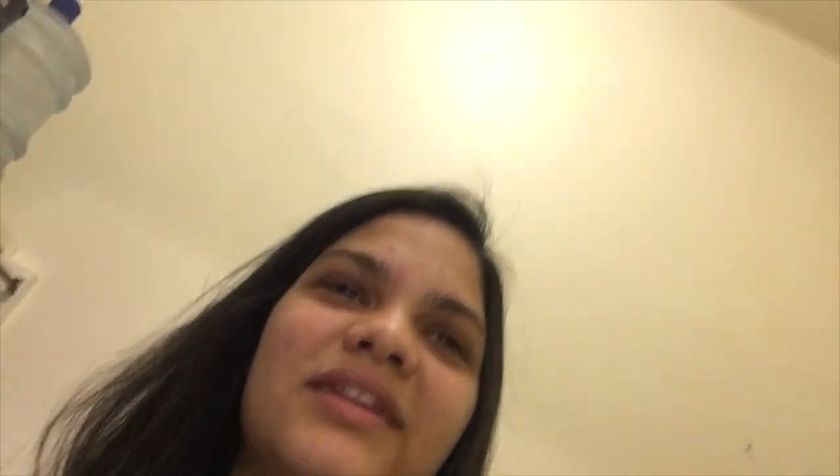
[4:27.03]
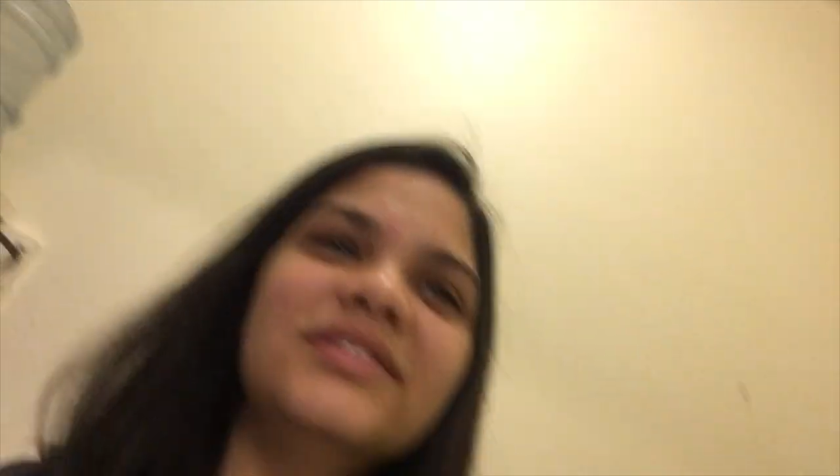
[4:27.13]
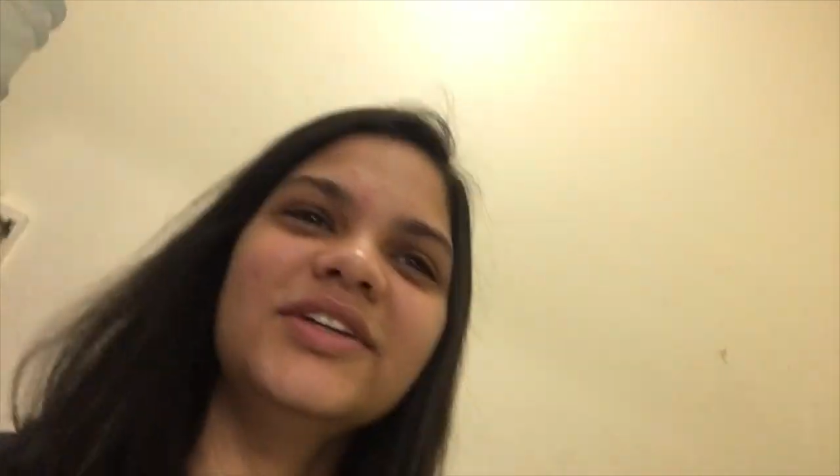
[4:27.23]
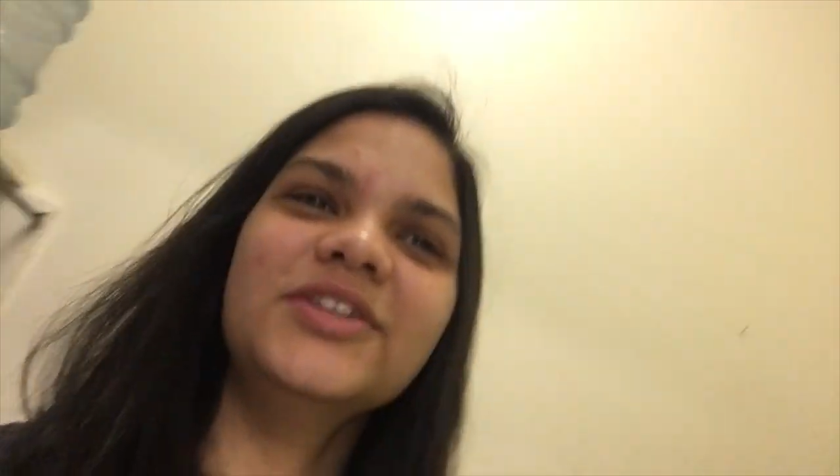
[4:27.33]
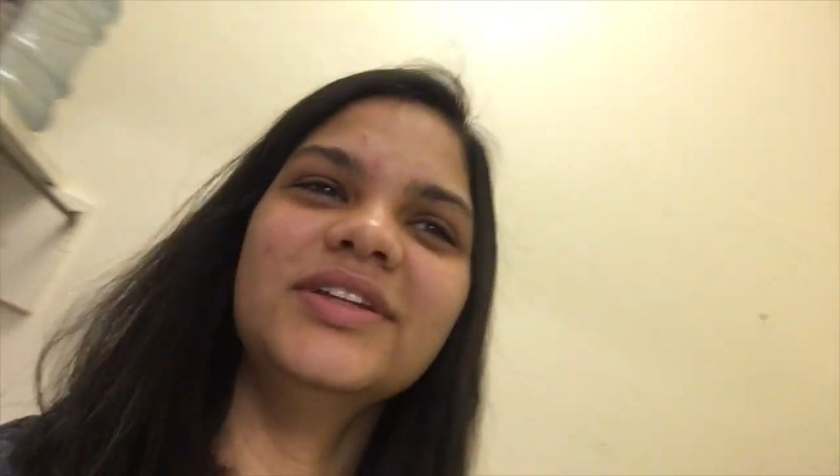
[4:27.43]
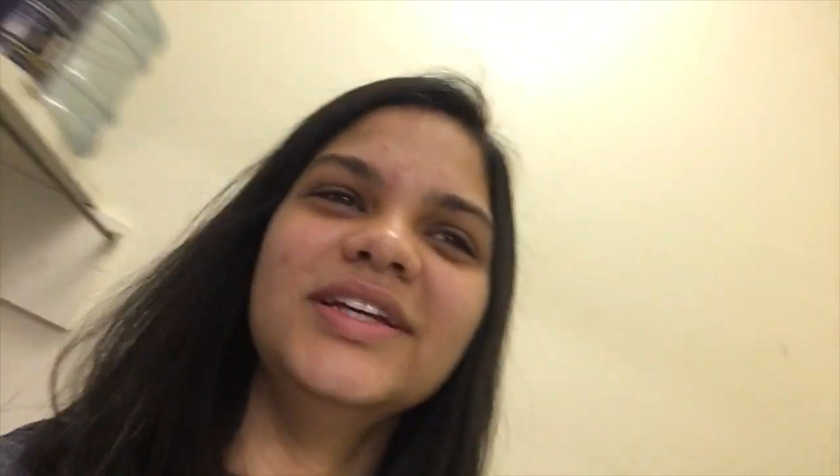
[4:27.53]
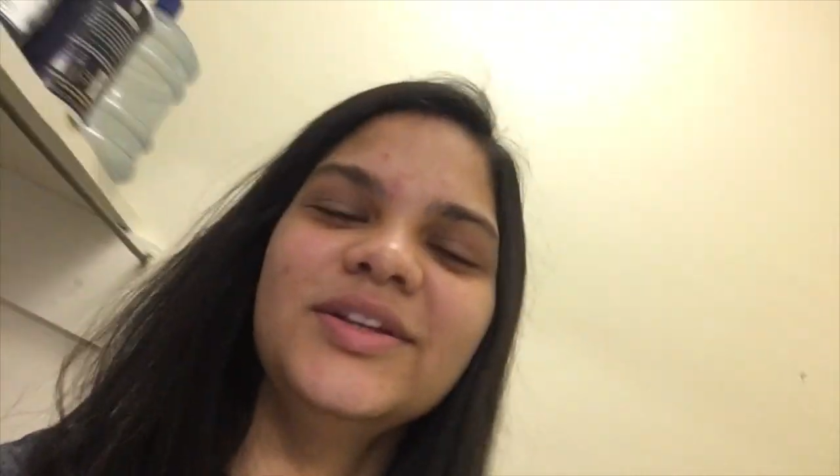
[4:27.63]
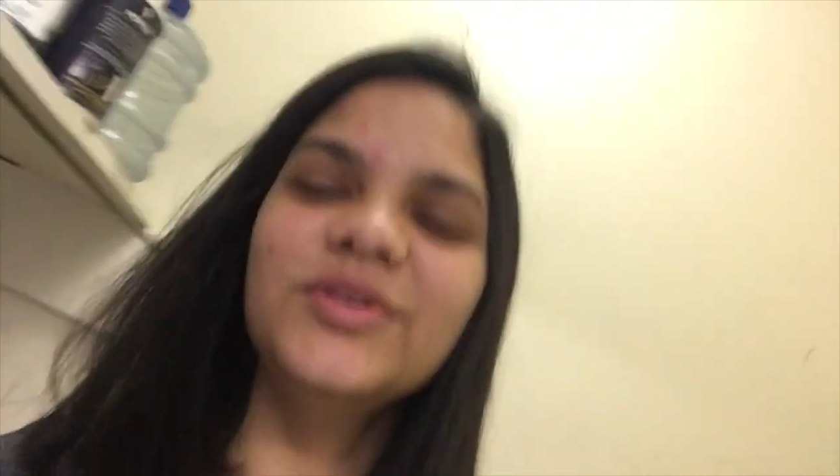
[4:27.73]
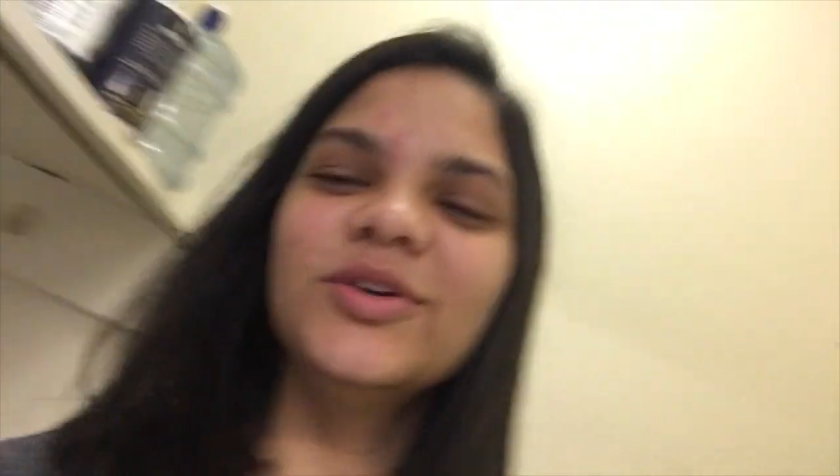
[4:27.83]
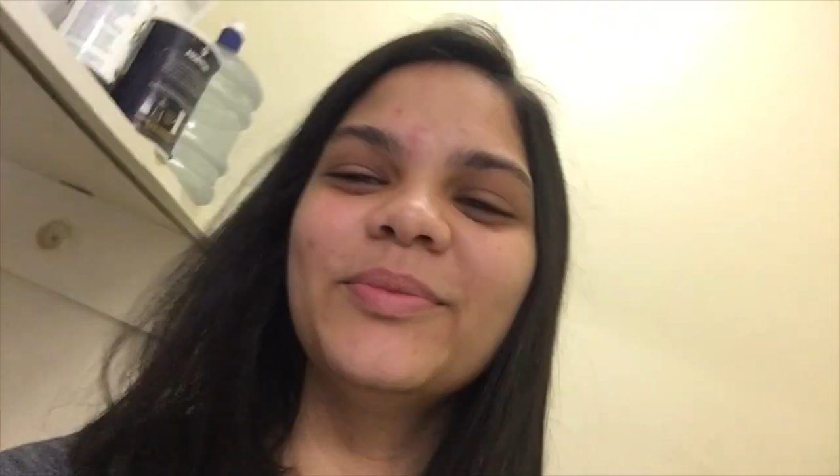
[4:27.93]

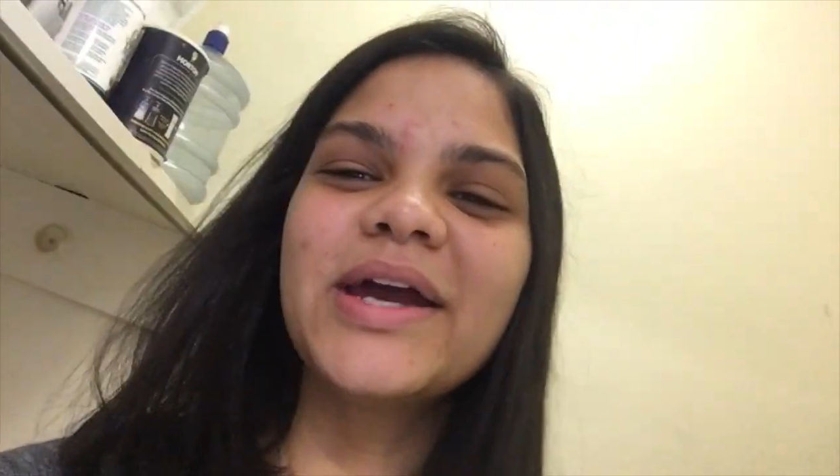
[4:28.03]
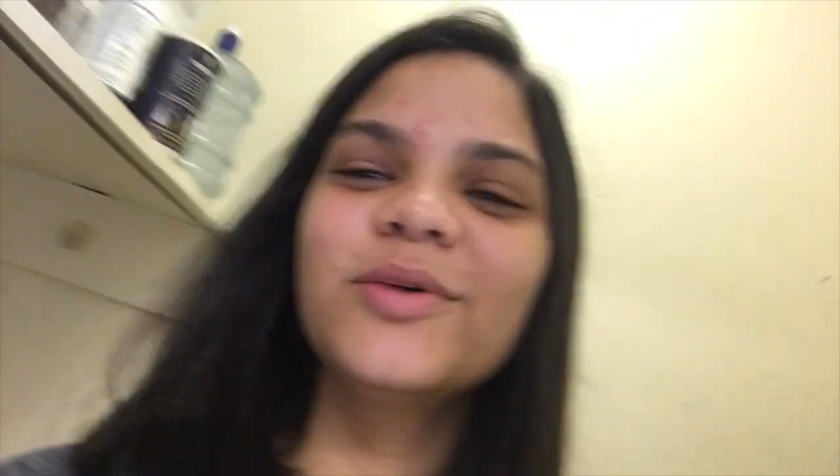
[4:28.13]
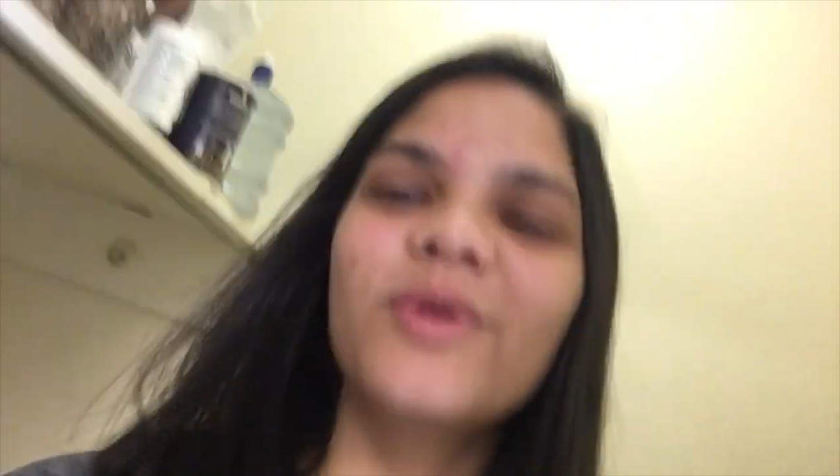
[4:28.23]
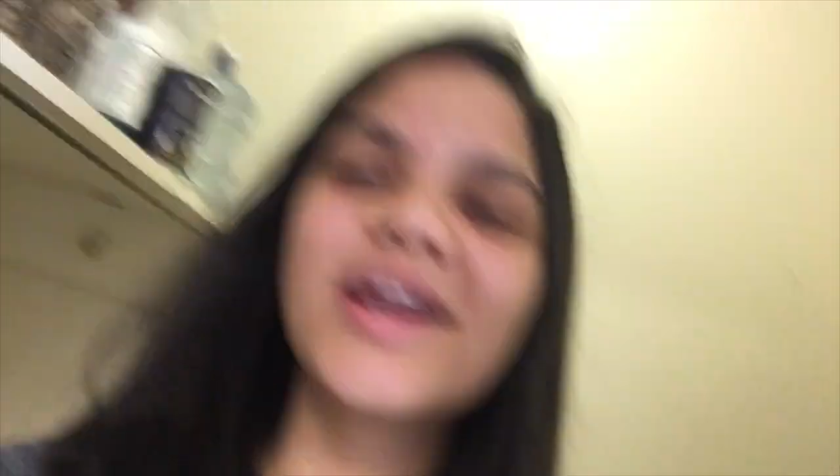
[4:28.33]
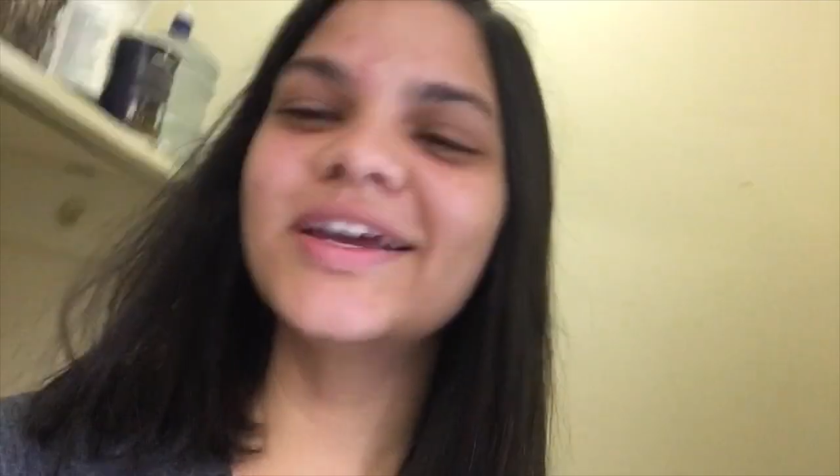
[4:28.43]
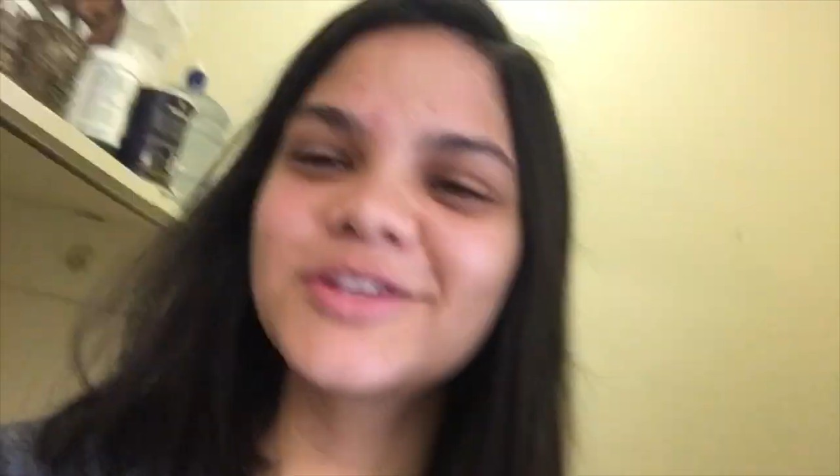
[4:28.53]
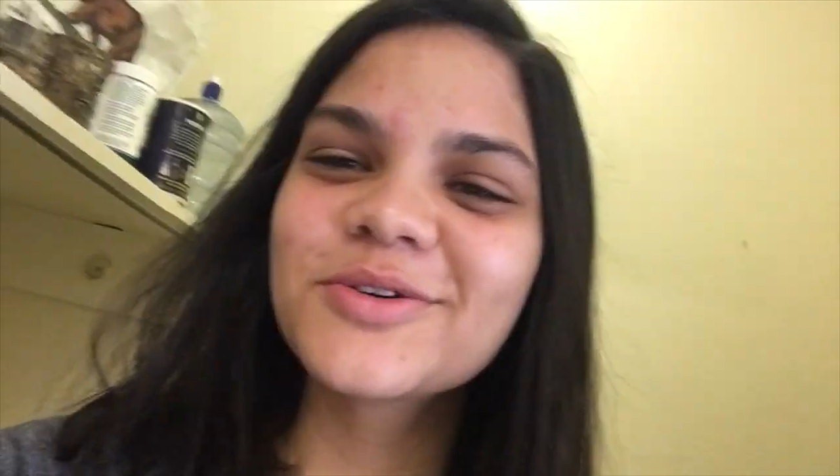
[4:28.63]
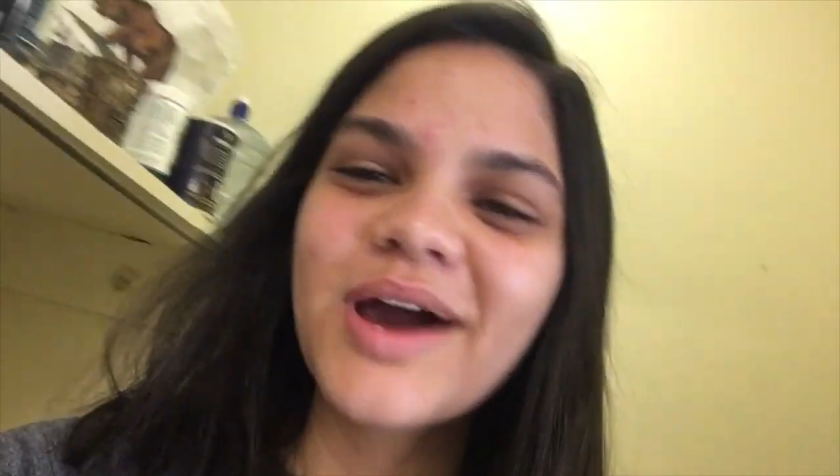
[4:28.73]
Literally, no matter what I do,